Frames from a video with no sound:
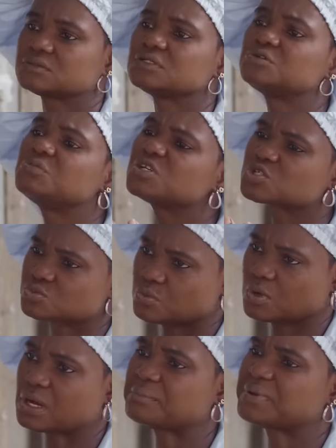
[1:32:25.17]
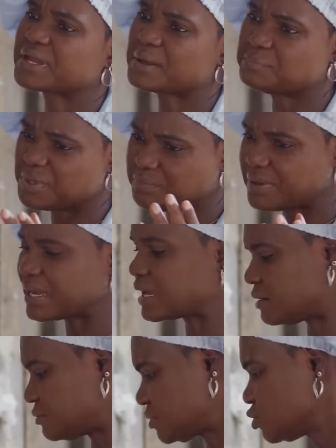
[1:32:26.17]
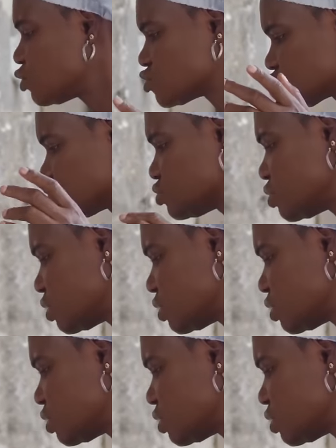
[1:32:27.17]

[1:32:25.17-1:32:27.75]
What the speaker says: It remains small, I beg. Help me beg him. It go soon